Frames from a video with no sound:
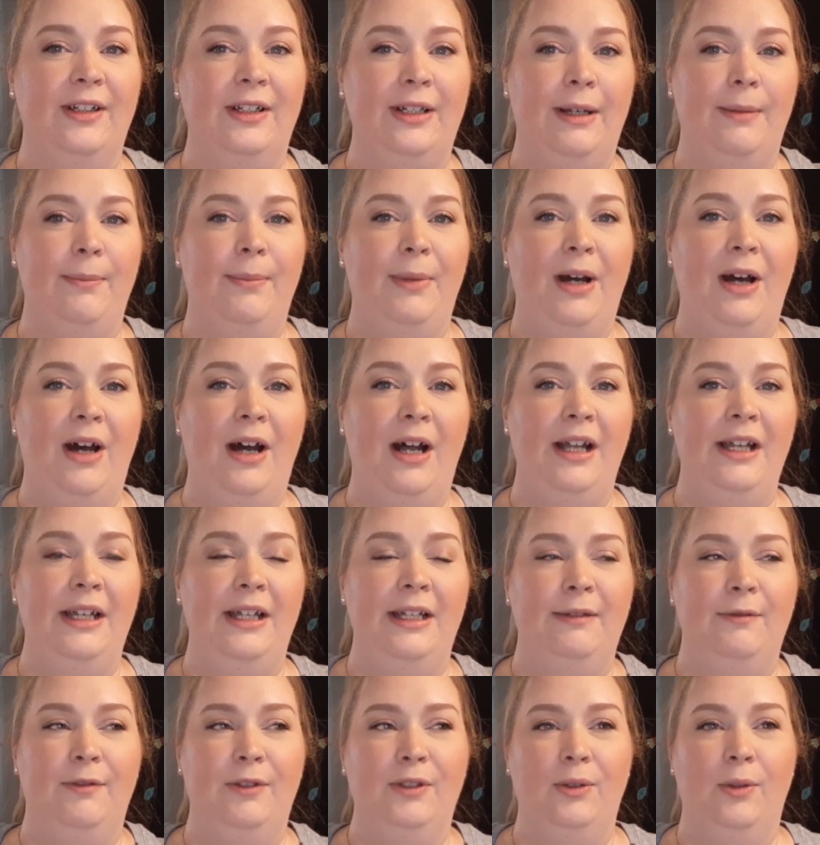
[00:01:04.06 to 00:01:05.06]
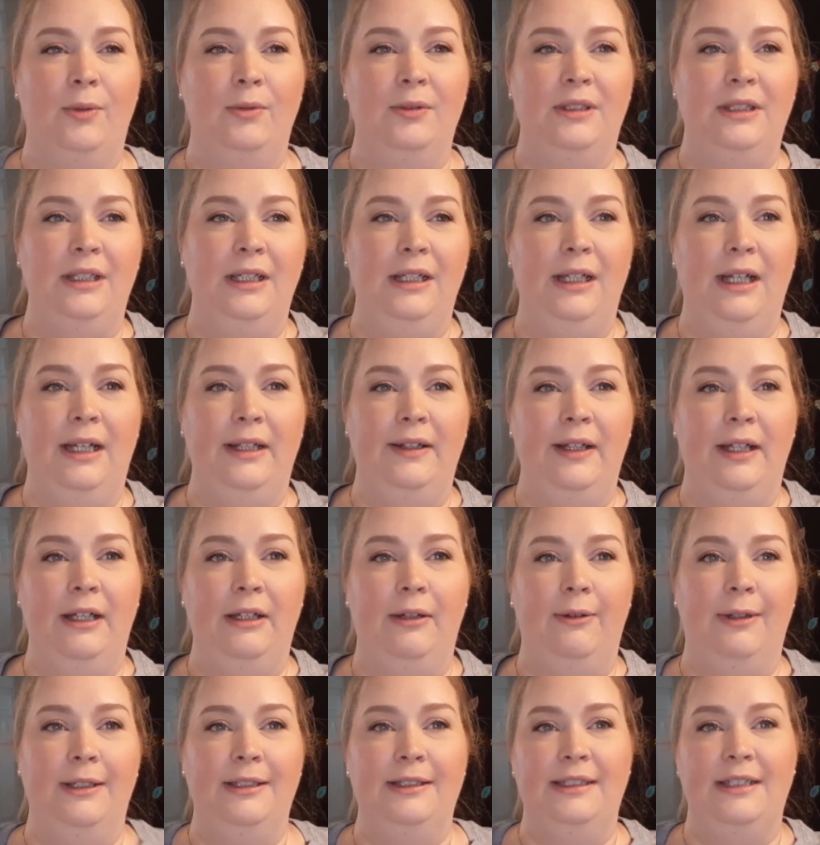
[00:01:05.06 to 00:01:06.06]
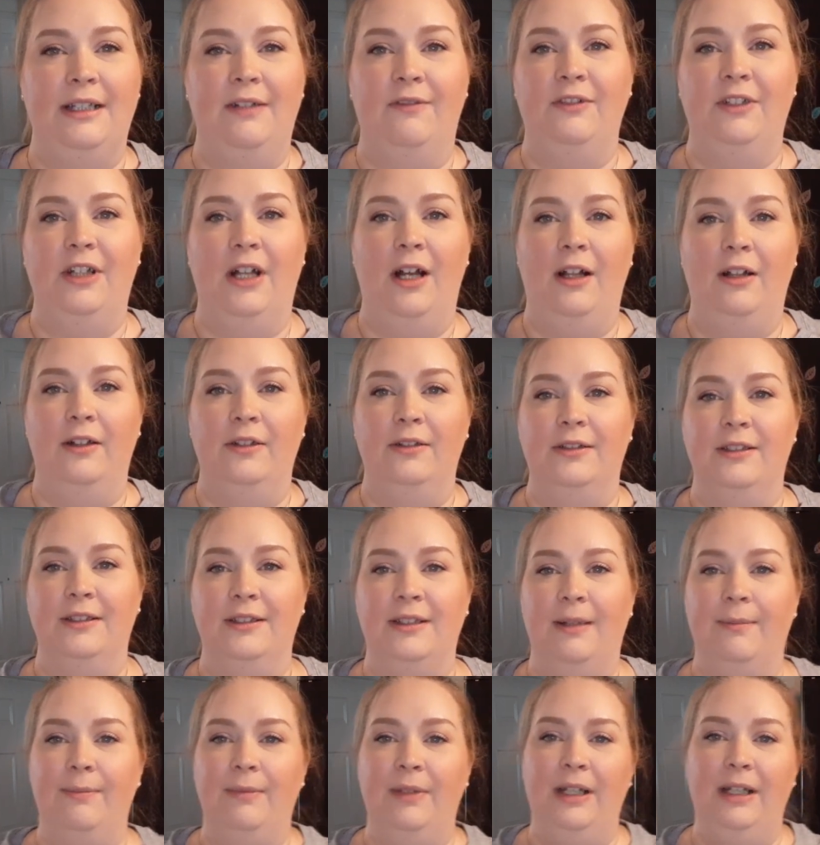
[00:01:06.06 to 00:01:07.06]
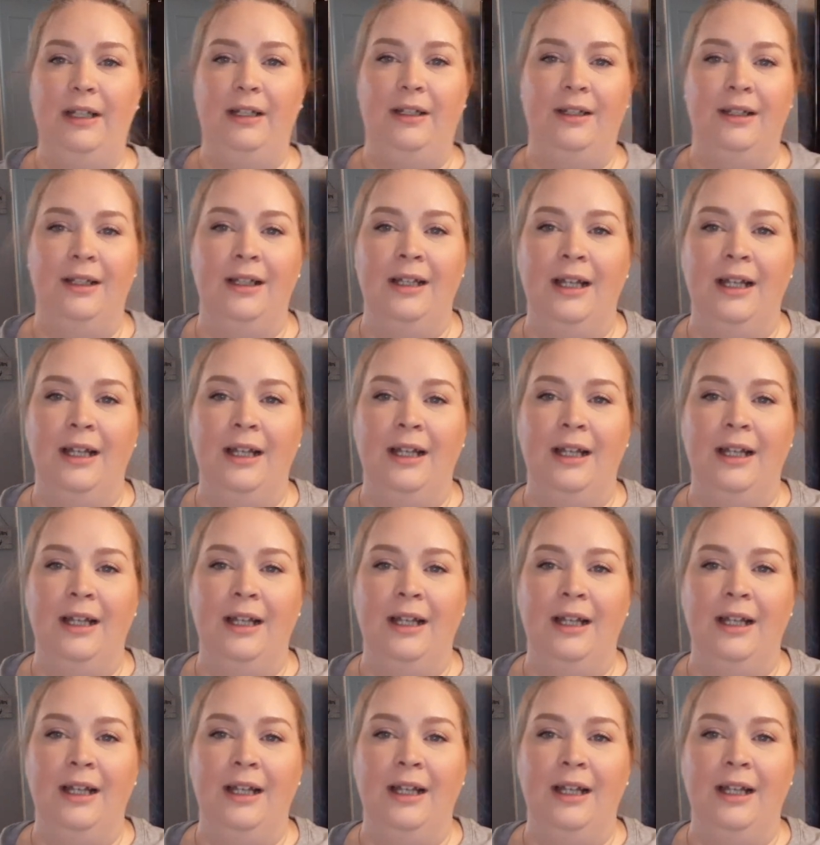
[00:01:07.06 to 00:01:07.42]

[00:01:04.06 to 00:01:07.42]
I bought. It was only, I think, what, seven dollars or something.